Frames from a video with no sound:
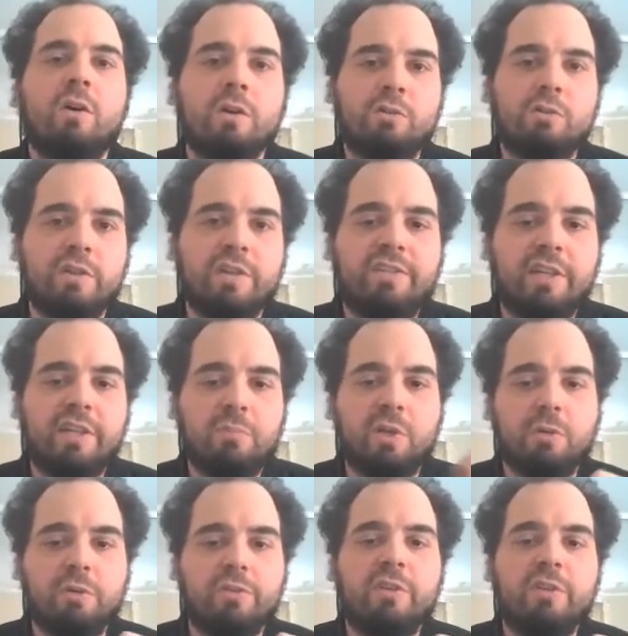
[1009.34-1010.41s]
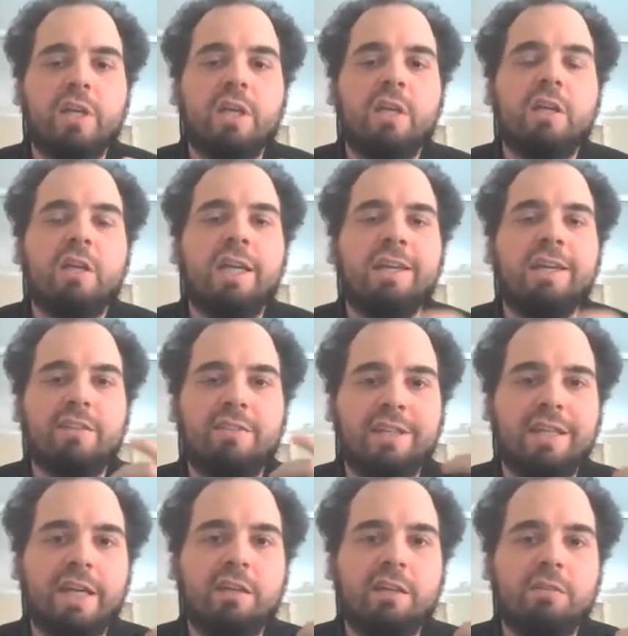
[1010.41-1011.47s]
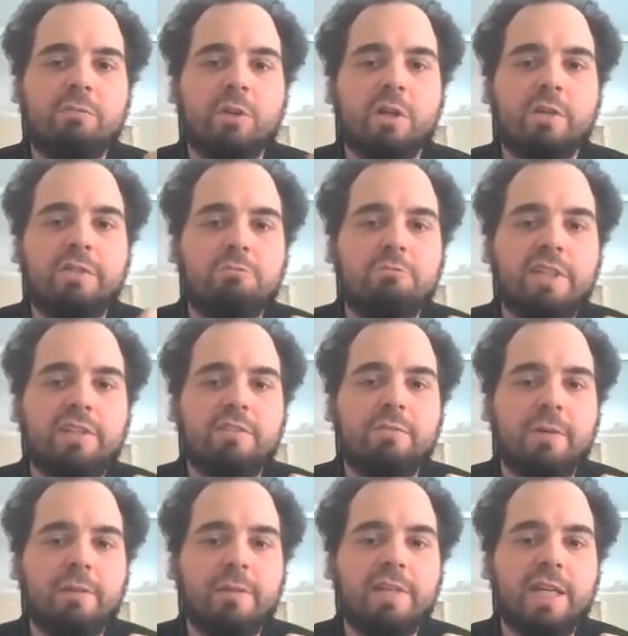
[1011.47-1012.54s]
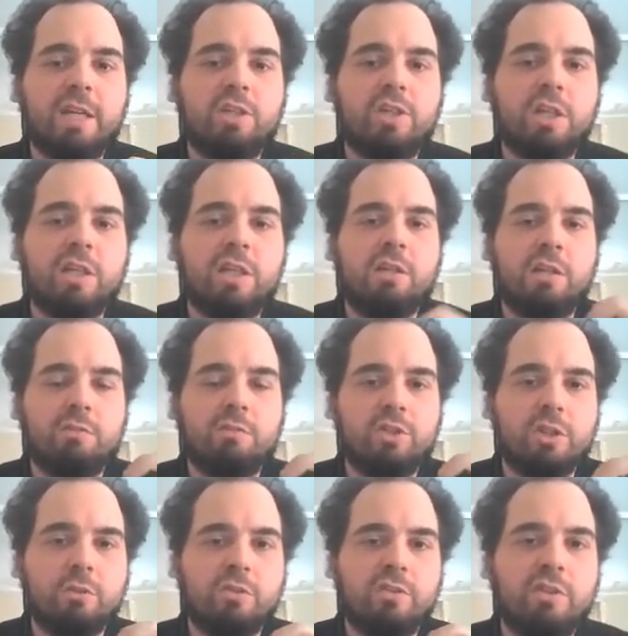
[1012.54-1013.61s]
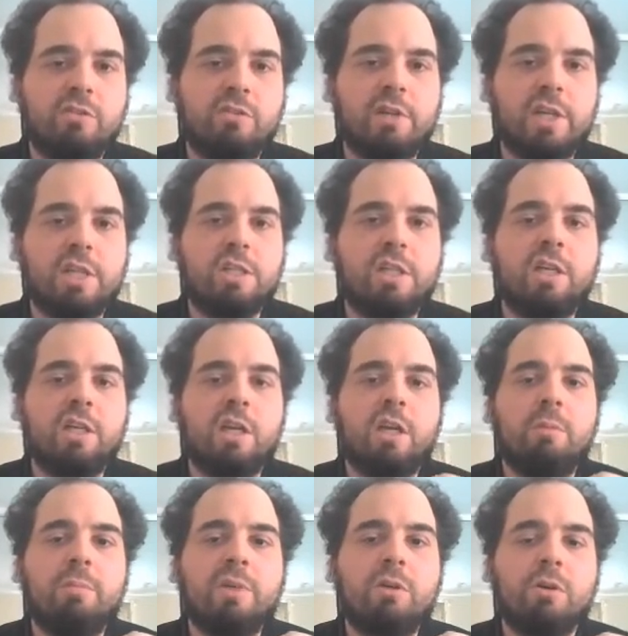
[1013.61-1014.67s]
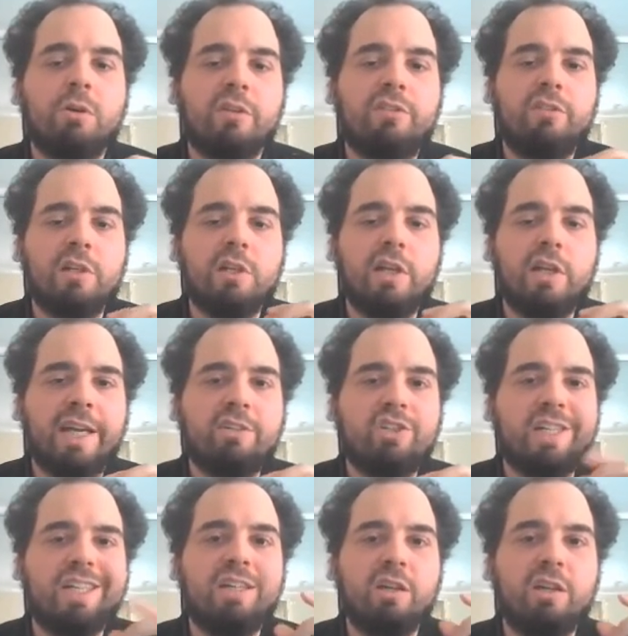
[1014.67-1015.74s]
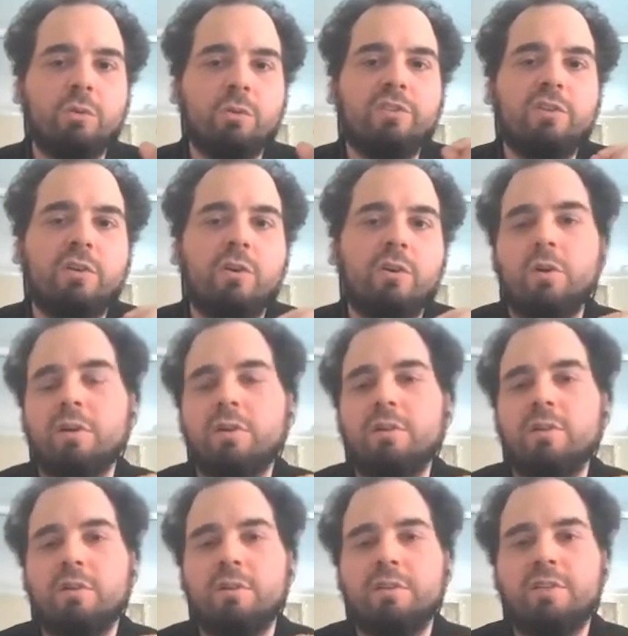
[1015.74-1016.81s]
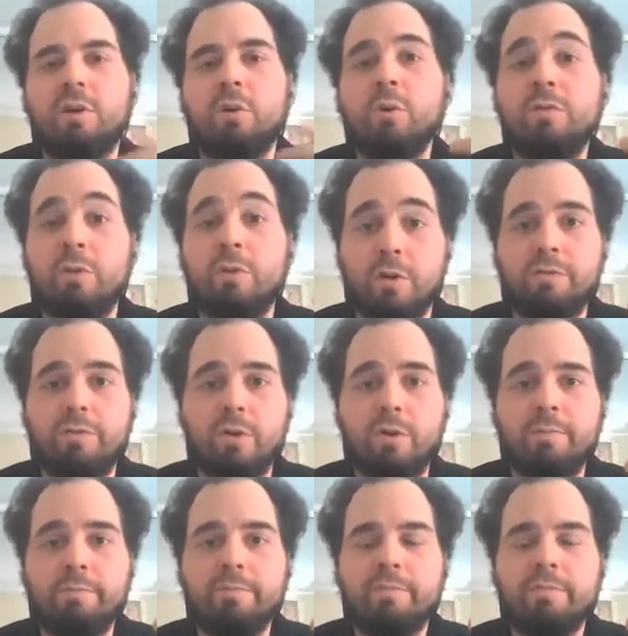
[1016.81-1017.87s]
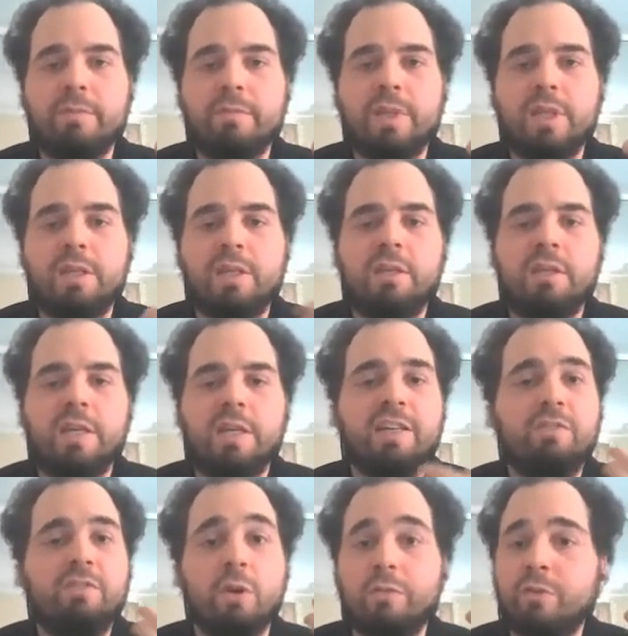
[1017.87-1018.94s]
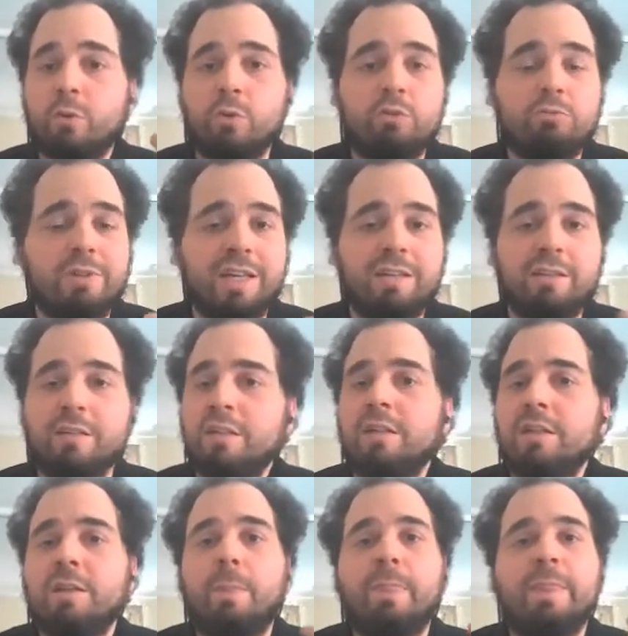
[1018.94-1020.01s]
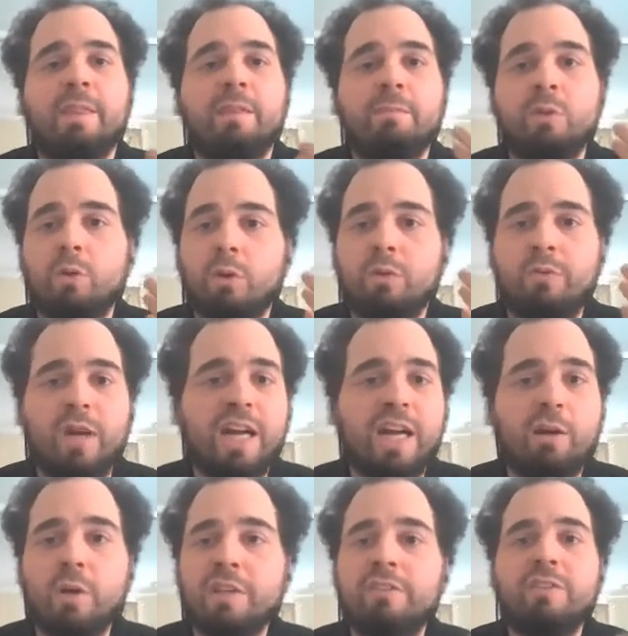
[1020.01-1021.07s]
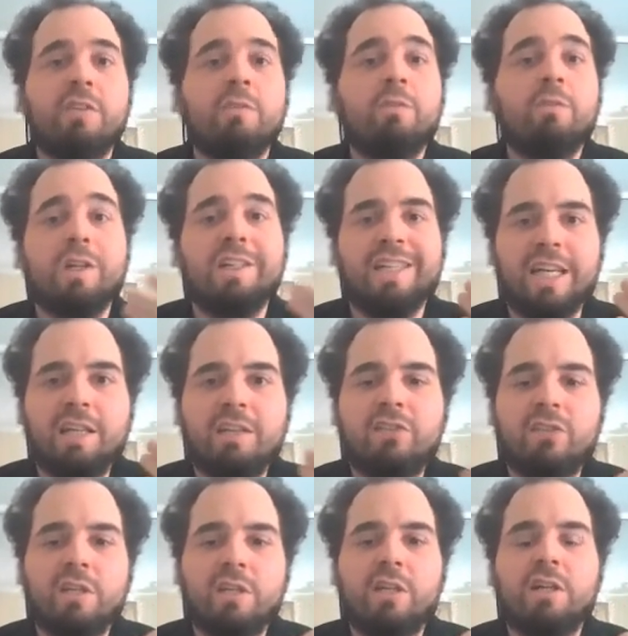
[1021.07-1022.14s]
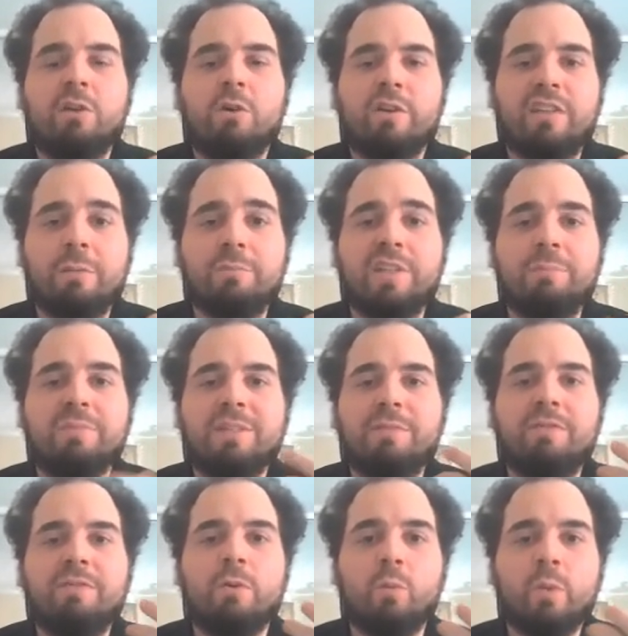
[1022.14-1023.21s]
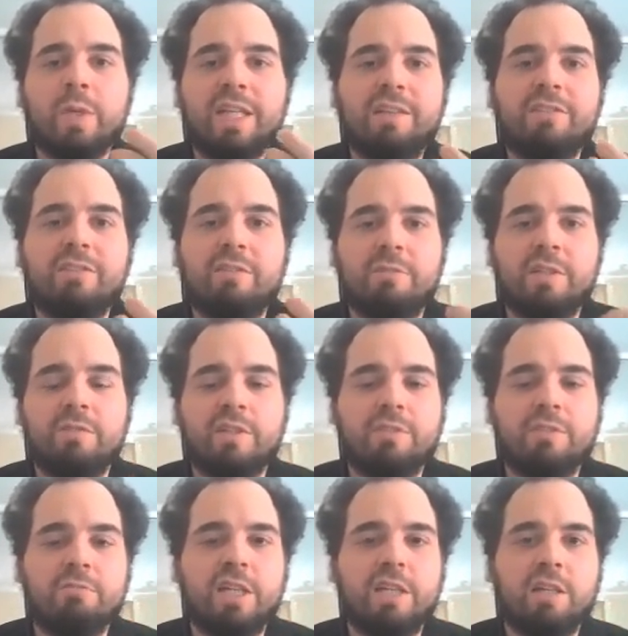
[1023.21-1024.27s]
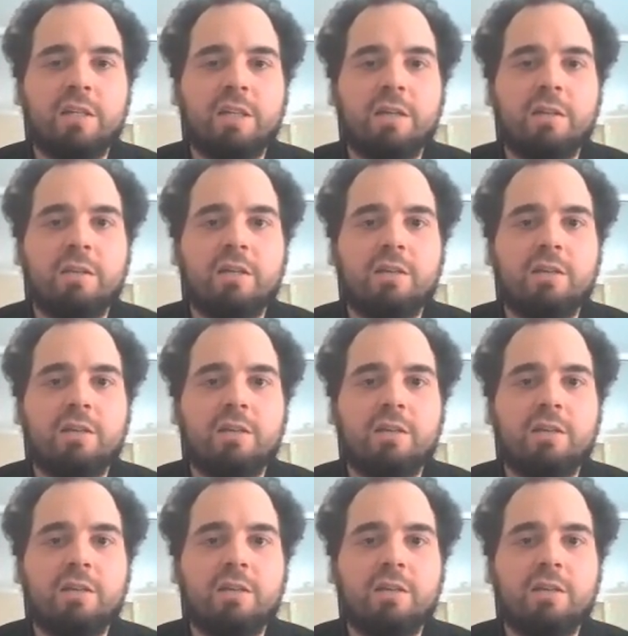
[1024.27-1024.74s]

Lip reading: onto the same nodes. And that's again one of the reasons why we actually chose this strategy, because Silk actually knows the whole workflow. And this workflow could run, for hours, for days, or sometimes even for weeks if it's a really